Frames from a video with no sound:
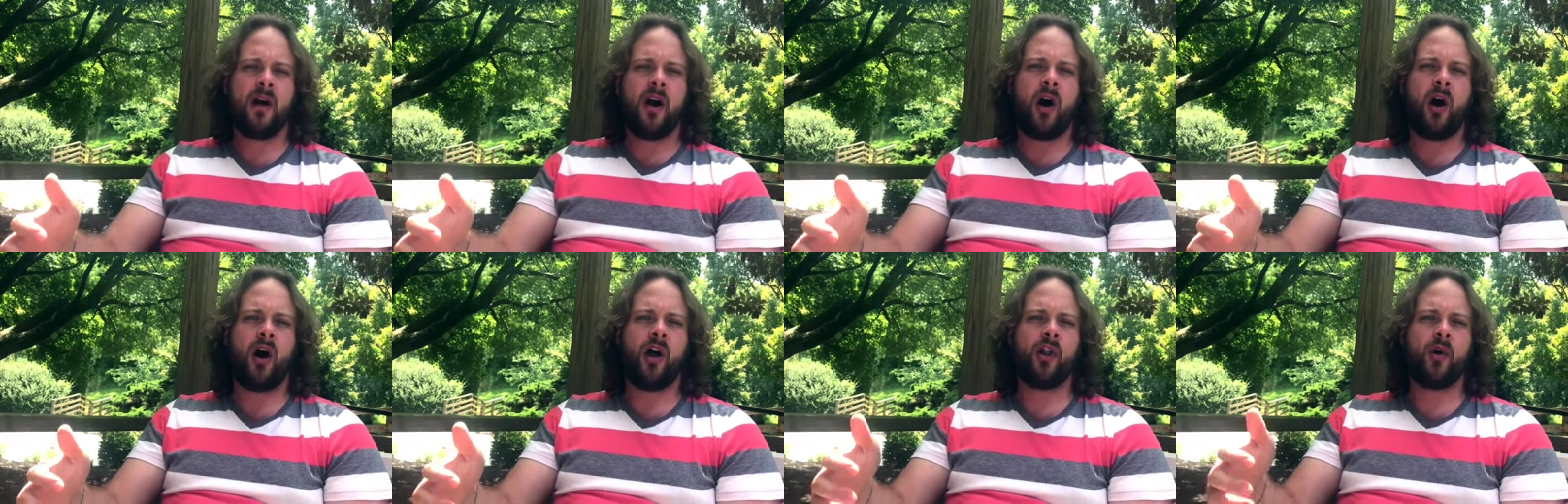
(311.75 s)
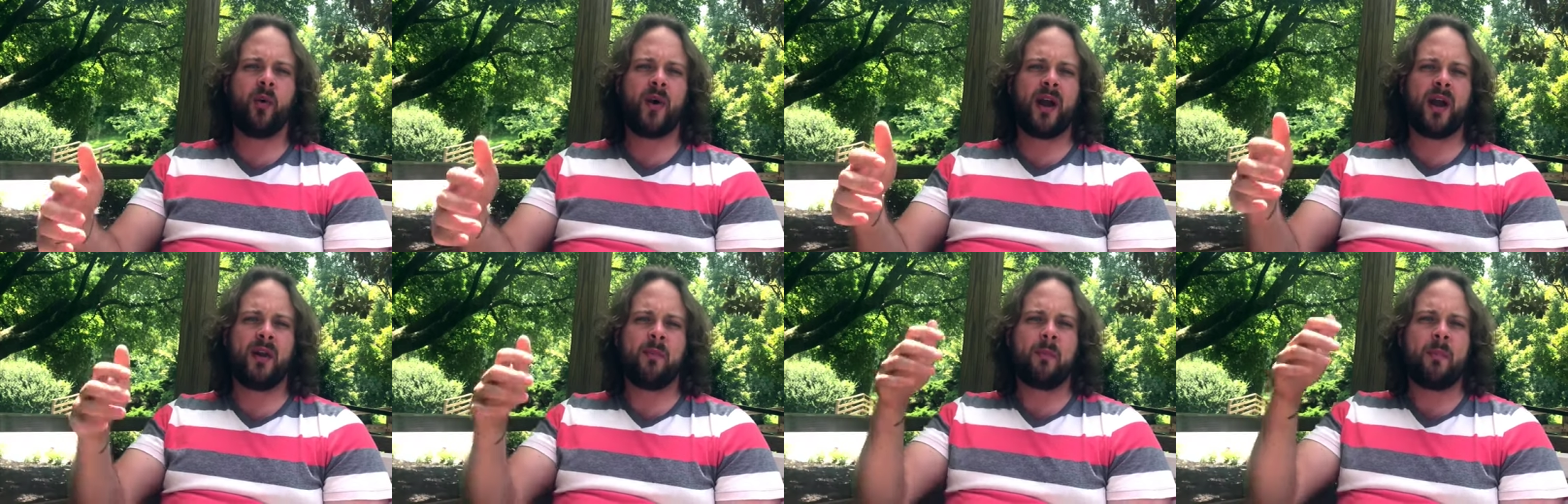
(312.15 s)
all the
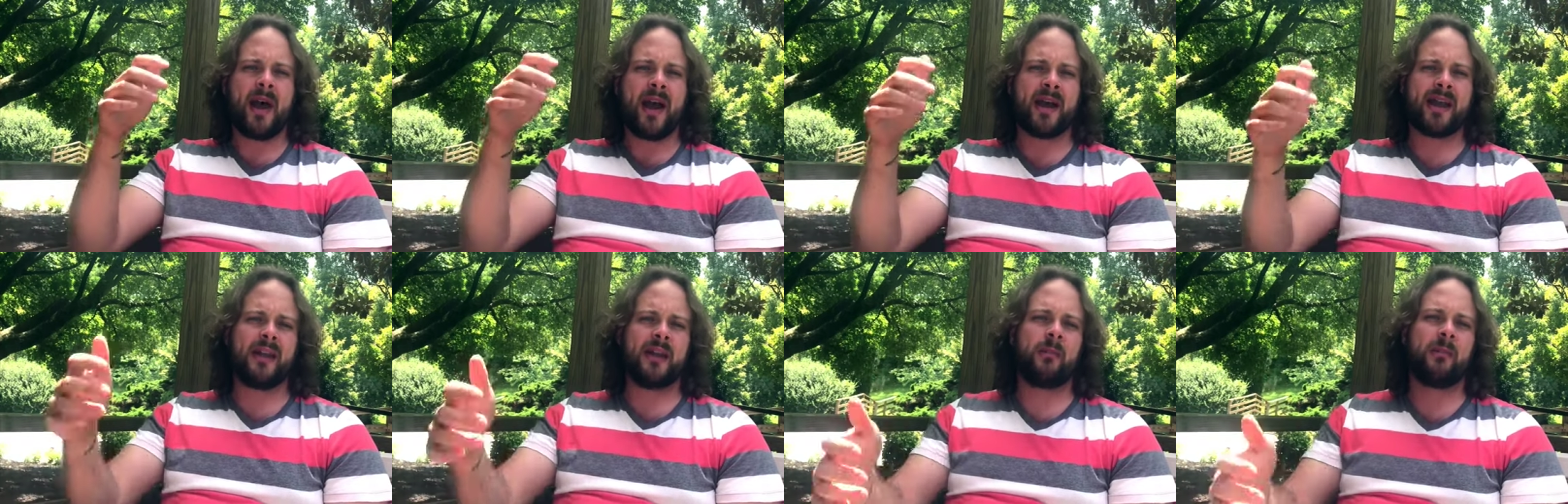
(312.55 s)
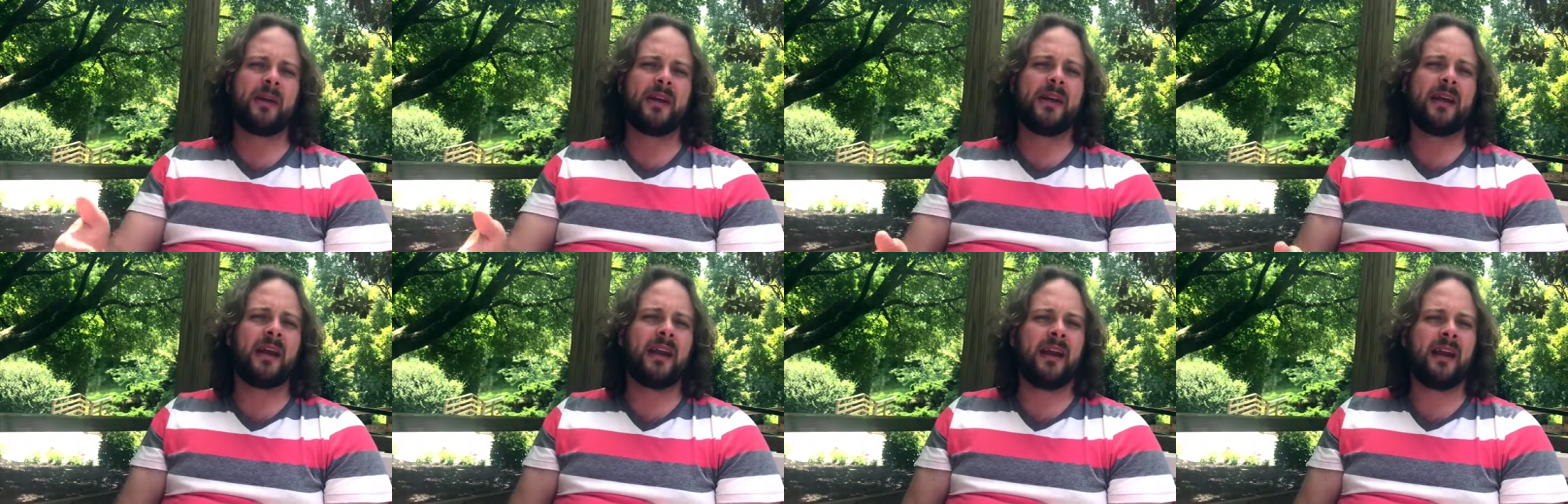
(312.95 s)
way back in the
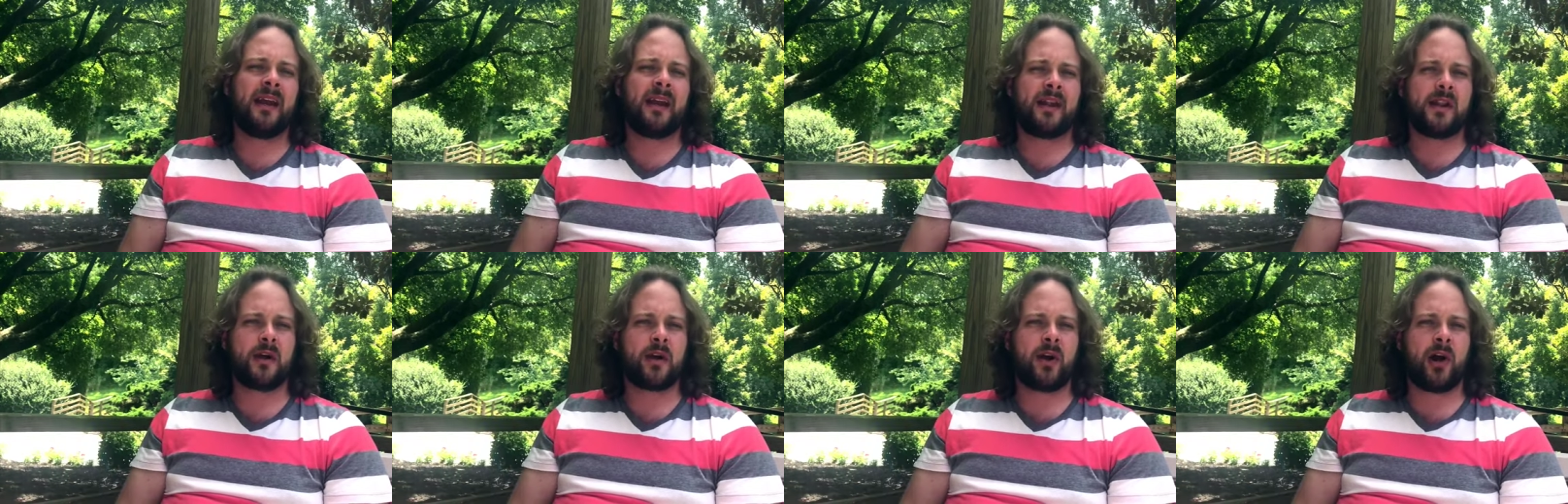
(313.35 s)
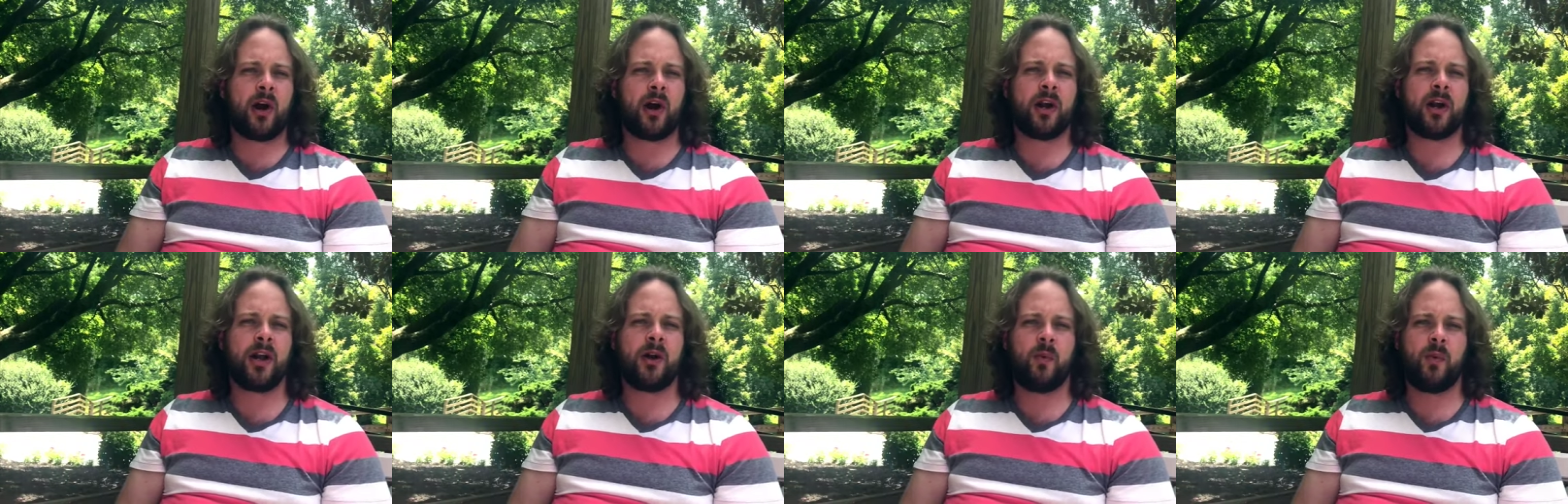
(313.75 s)
beginning in the
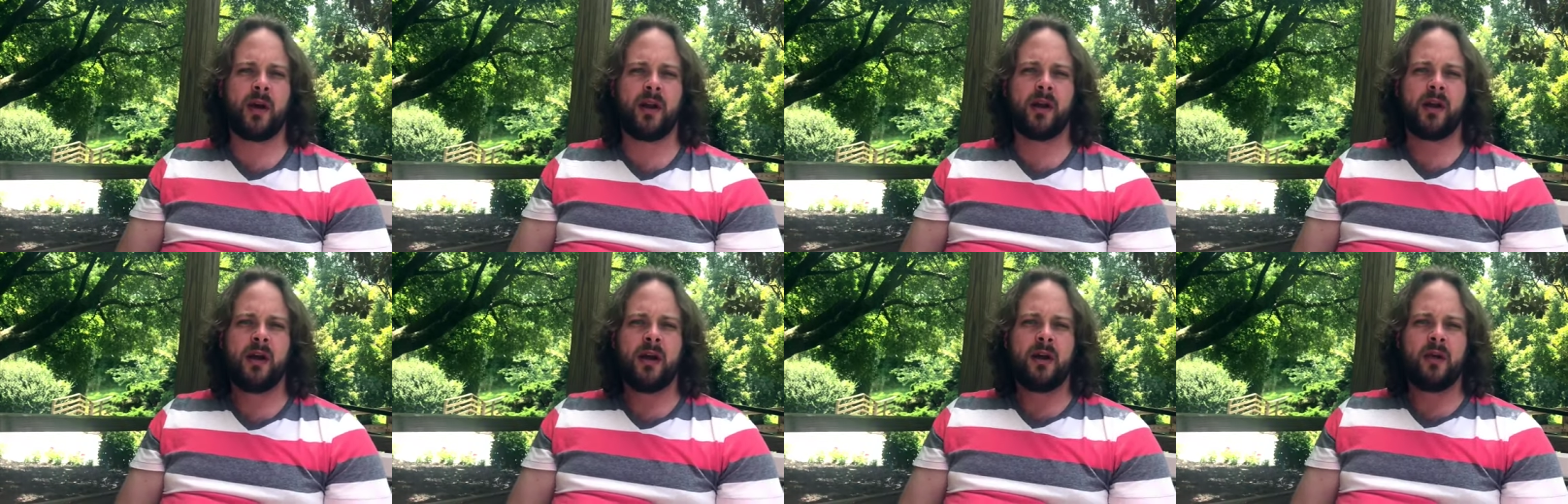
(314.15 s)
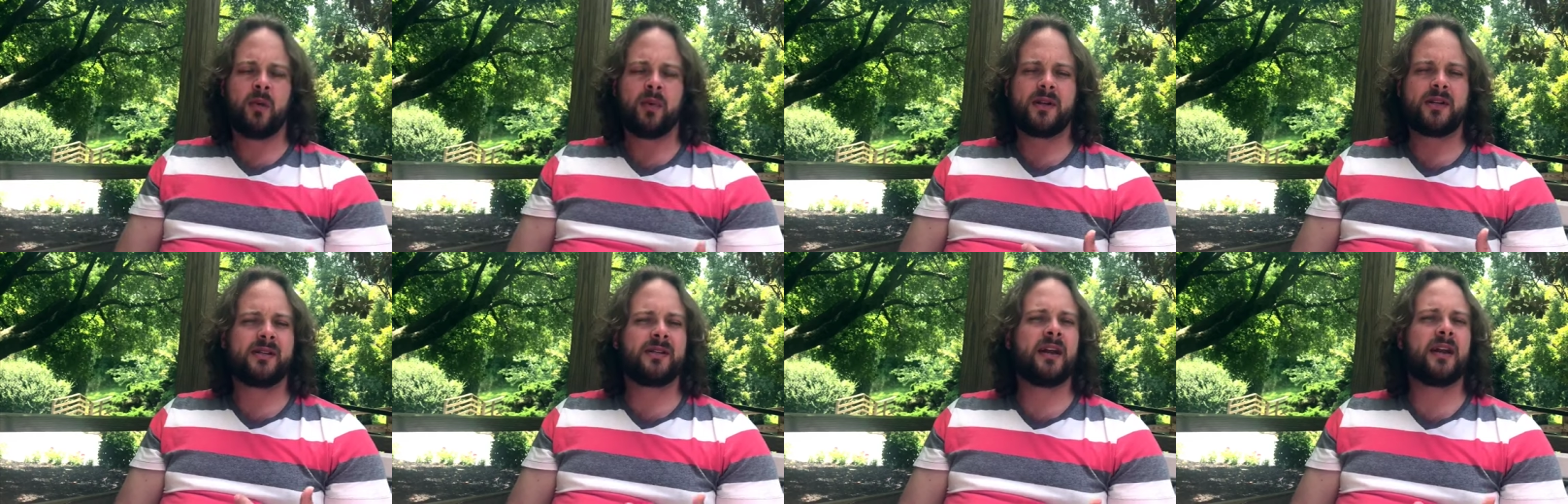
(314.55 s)
garden when
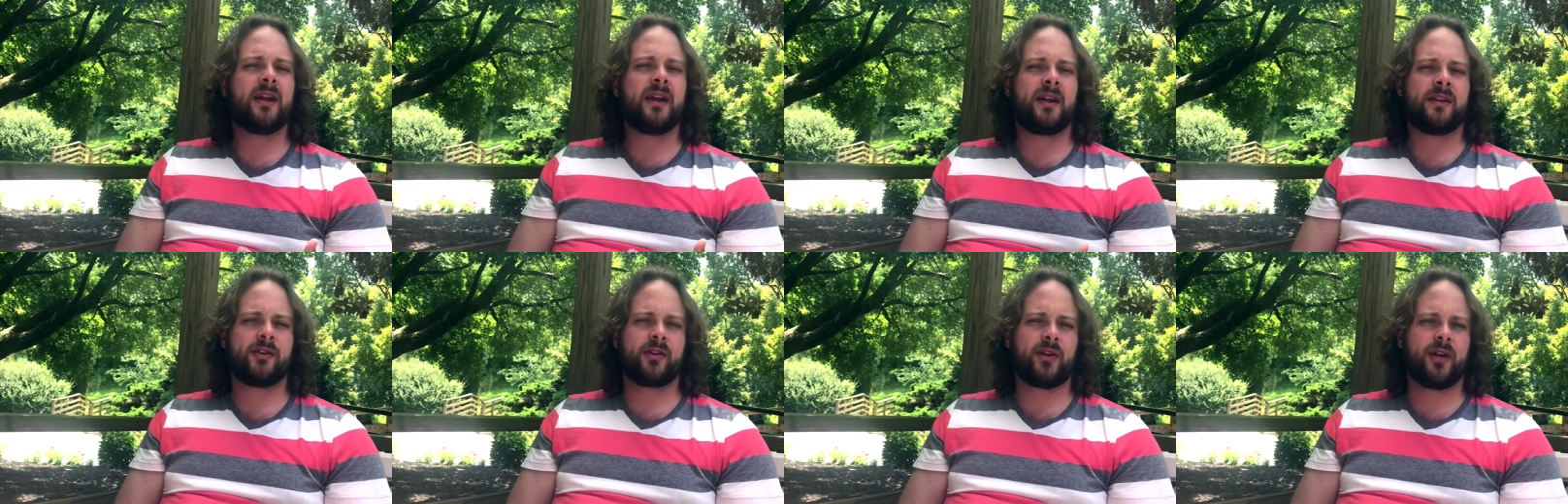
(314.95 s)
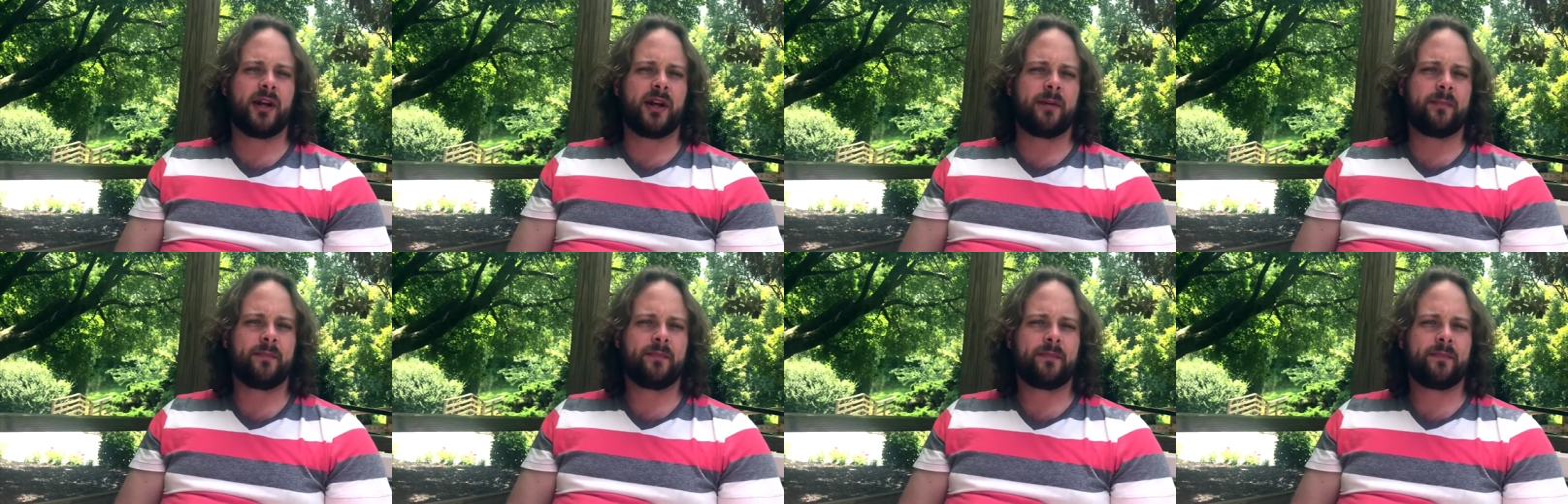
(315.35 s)
sin entered in.